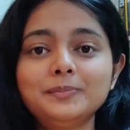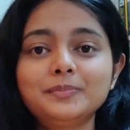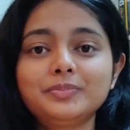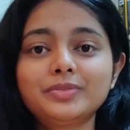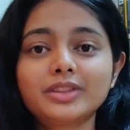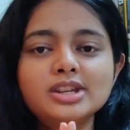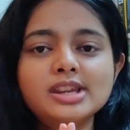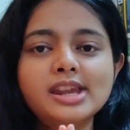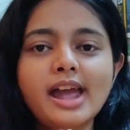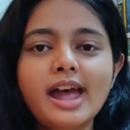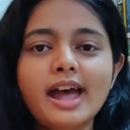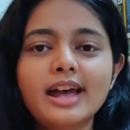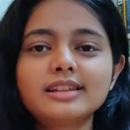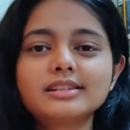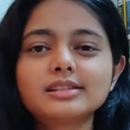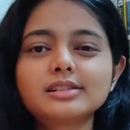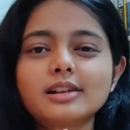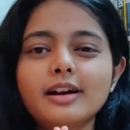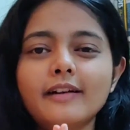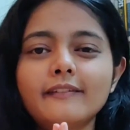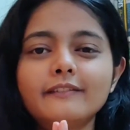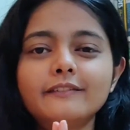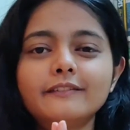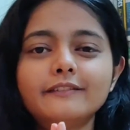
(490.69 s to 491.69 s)
She
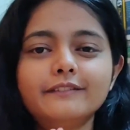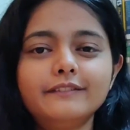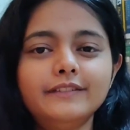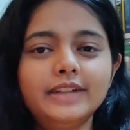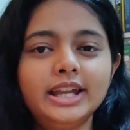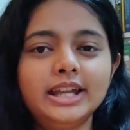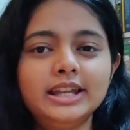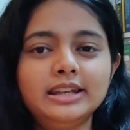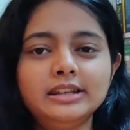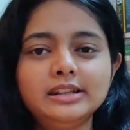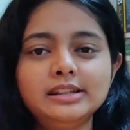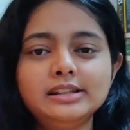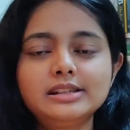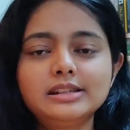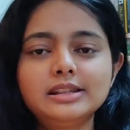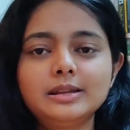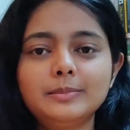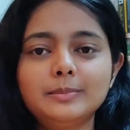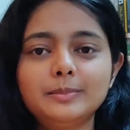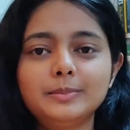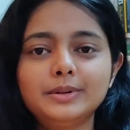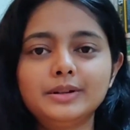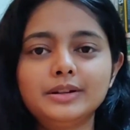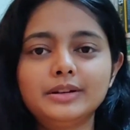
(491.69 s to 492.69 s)
has a very
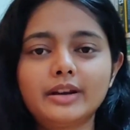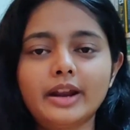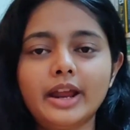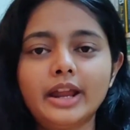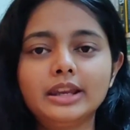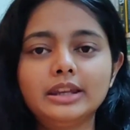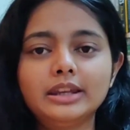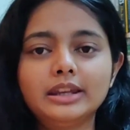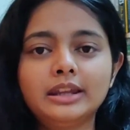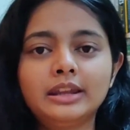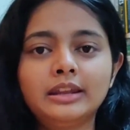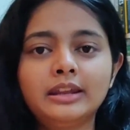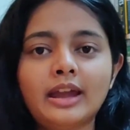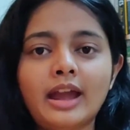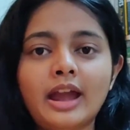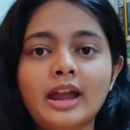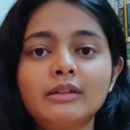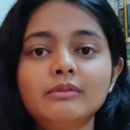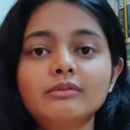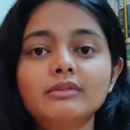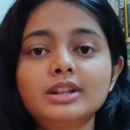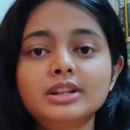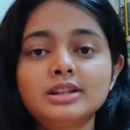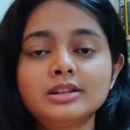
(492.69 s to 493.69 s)
simple writing,
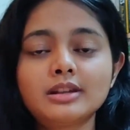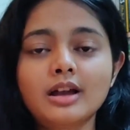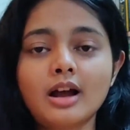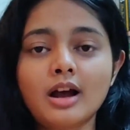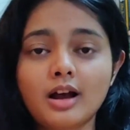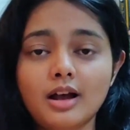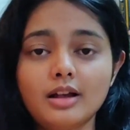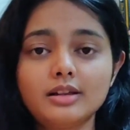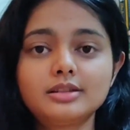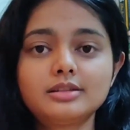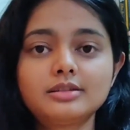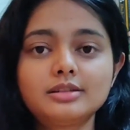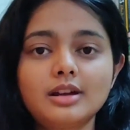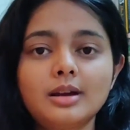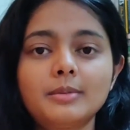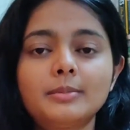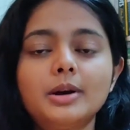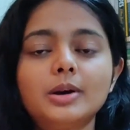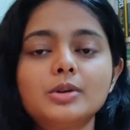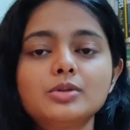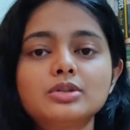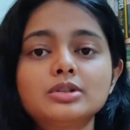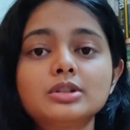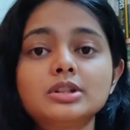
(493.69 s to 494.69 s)
and when asked
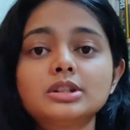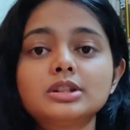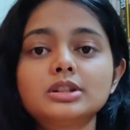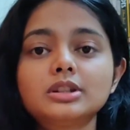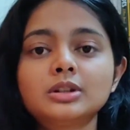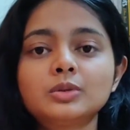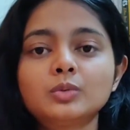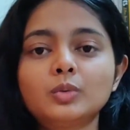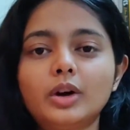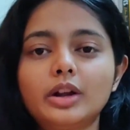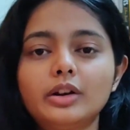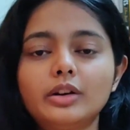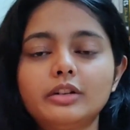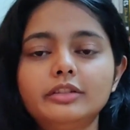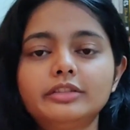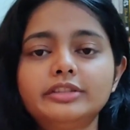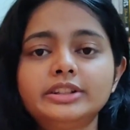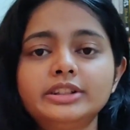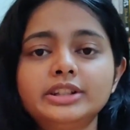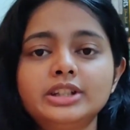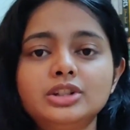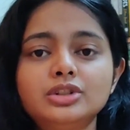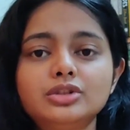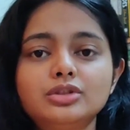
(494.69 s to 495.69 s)
about it in one of
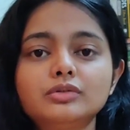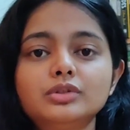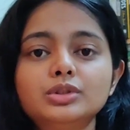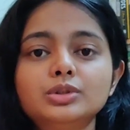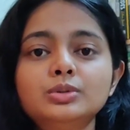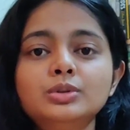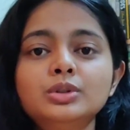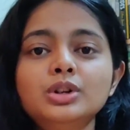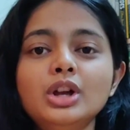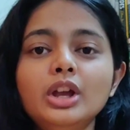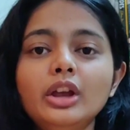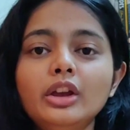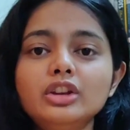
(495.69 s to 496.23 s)
her interview,